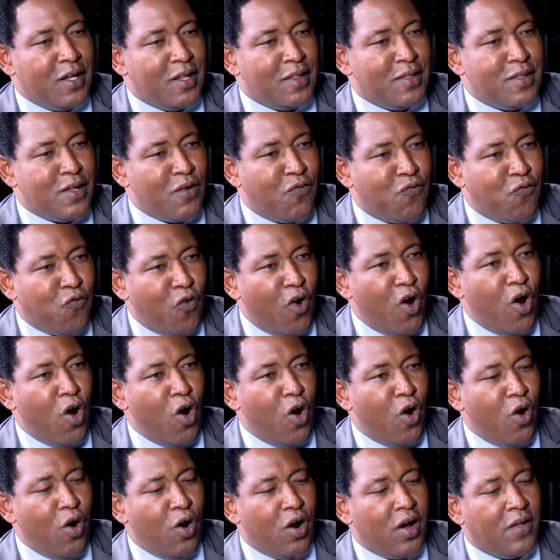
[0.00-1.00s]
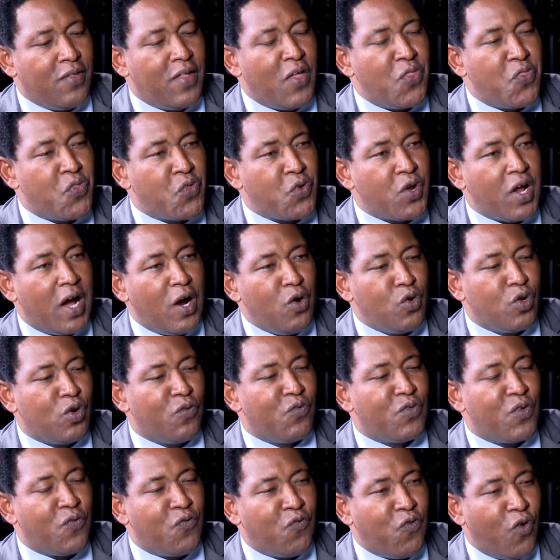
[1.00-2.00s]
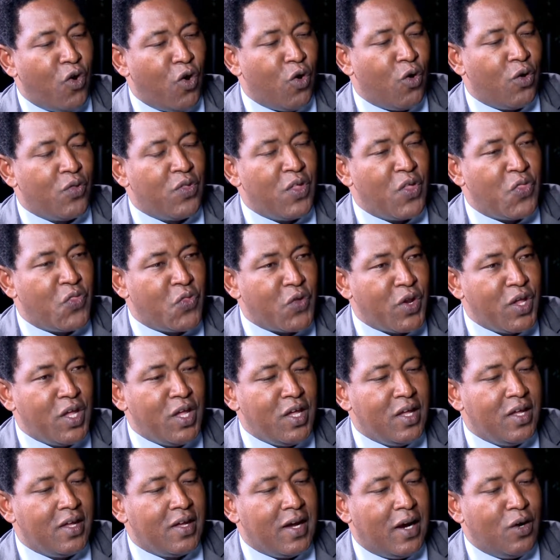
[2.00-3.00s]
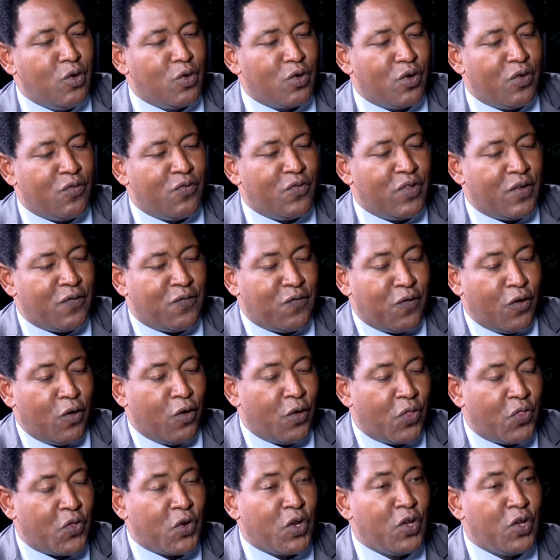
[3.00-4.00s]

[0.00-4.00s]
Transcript: the 4, the 3 out of the 4, the 3 out of the 4, 3